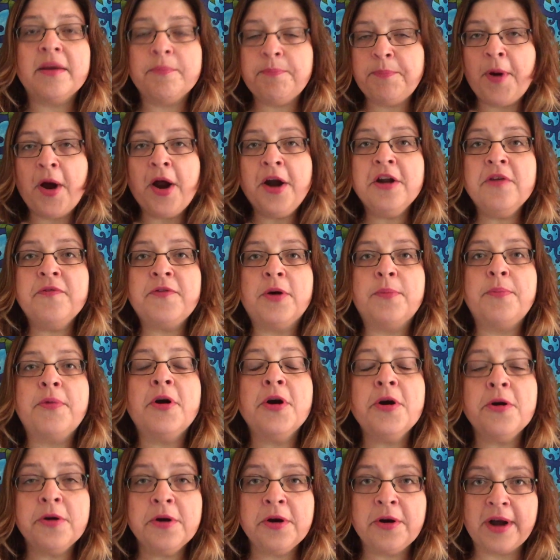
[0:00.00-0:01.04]
part of our
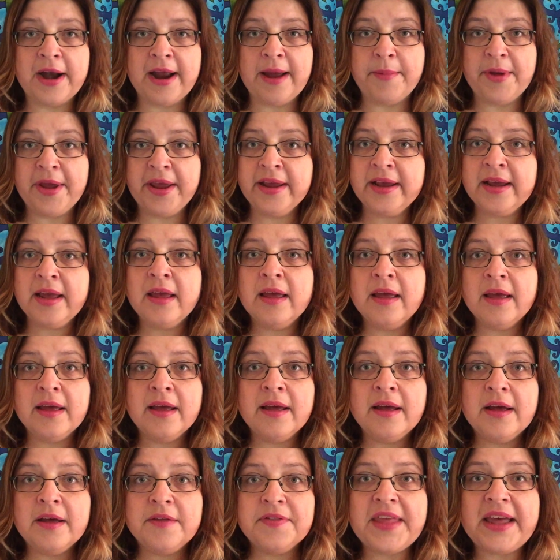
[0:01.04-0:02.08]
programming
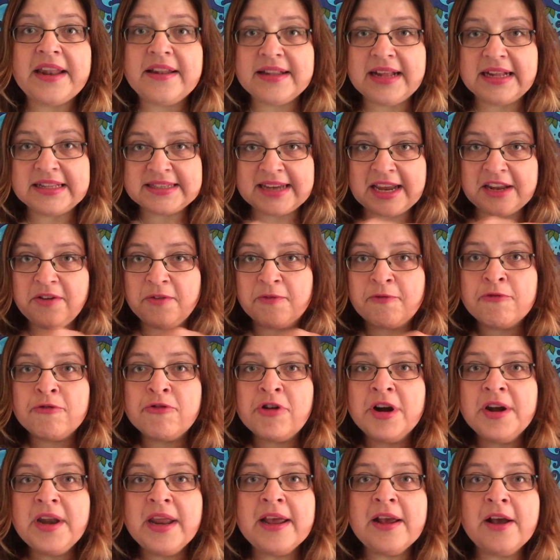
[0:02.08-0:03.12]
that's kind of
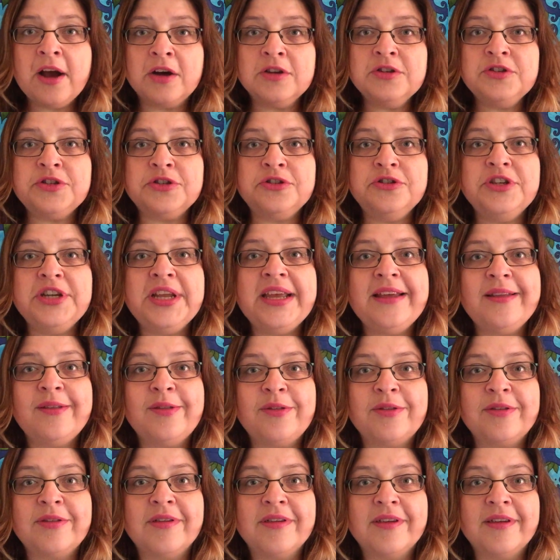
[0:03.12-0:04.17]
running
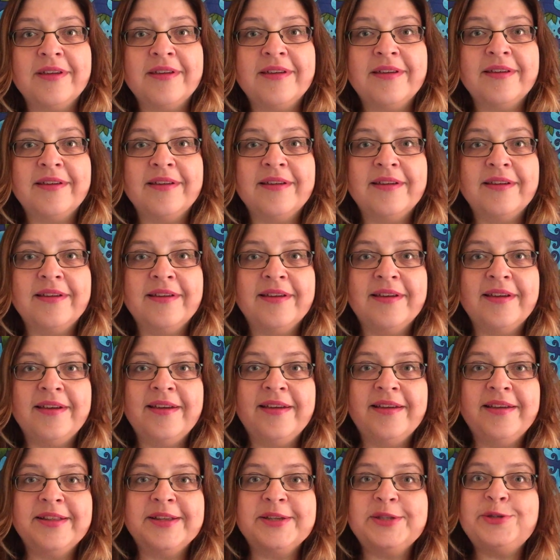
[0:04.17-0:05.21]
underneath
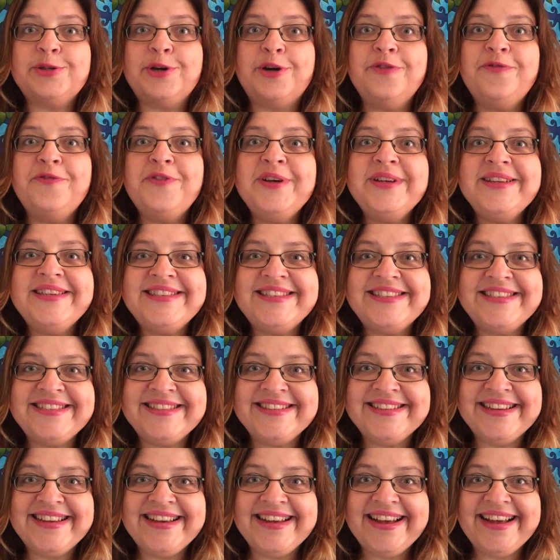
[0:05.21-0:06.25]
the surface
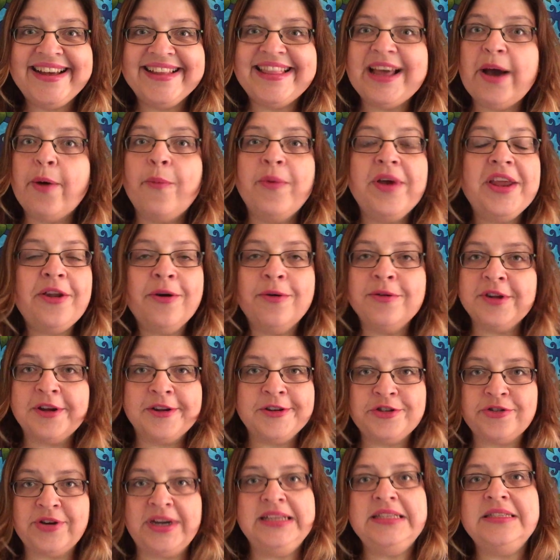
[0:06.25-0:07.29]
that we don't
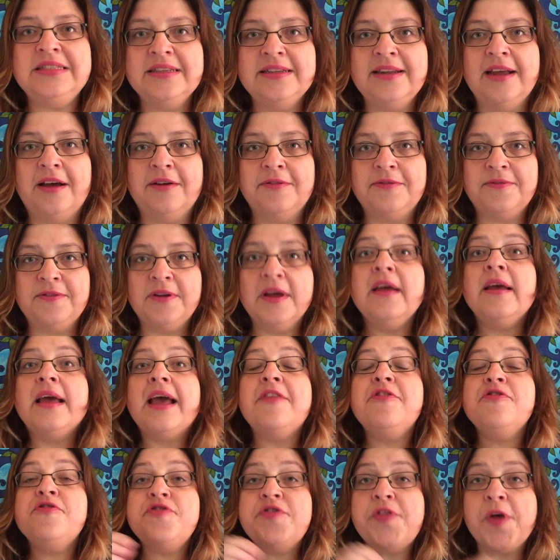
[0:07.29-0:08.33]
address enough.
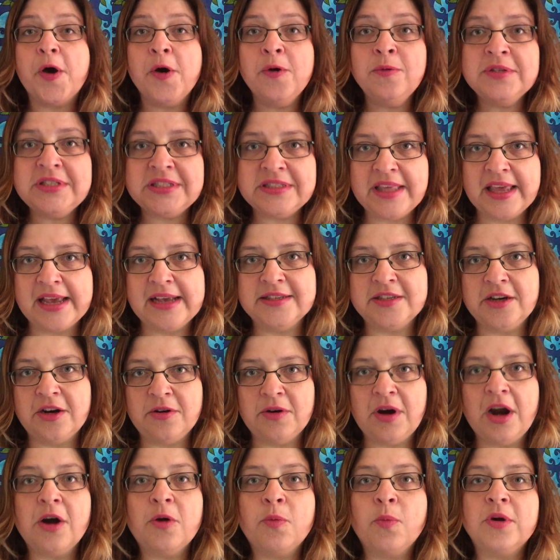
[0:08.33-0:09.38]
And those things
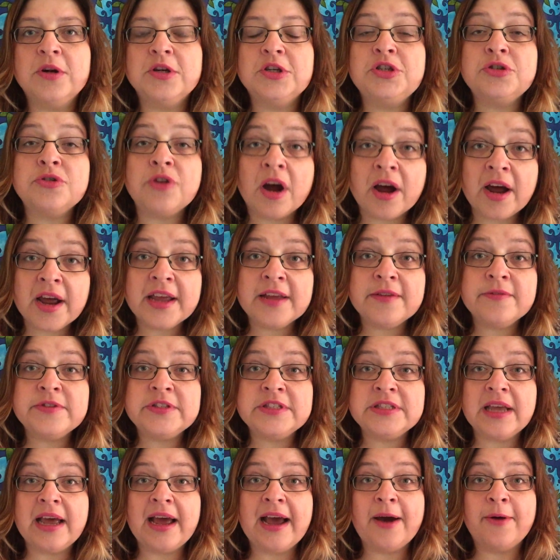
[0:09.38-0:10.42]
are what
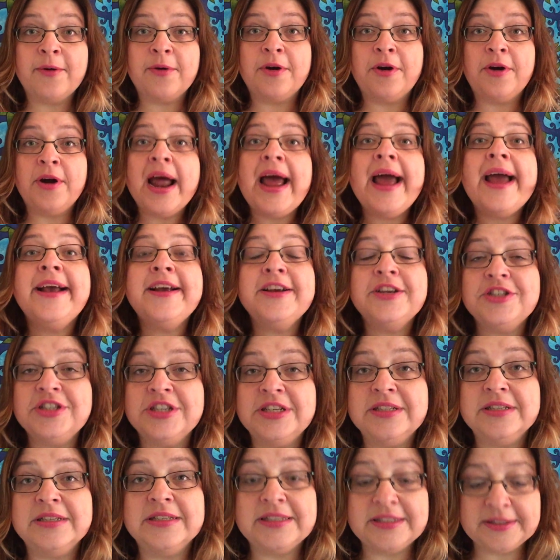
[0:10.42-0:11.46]
drives our
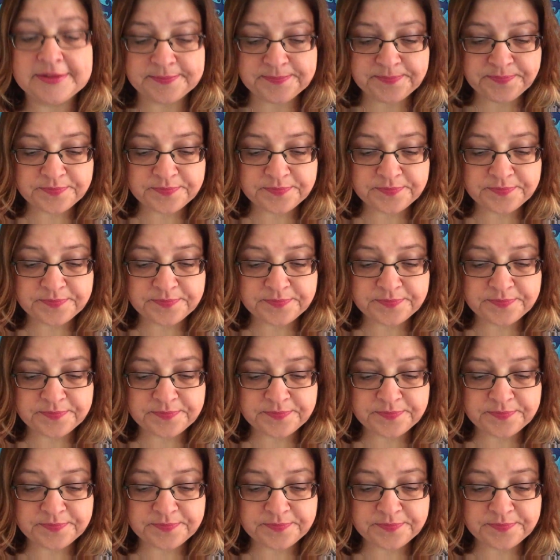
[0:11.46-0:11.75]
actions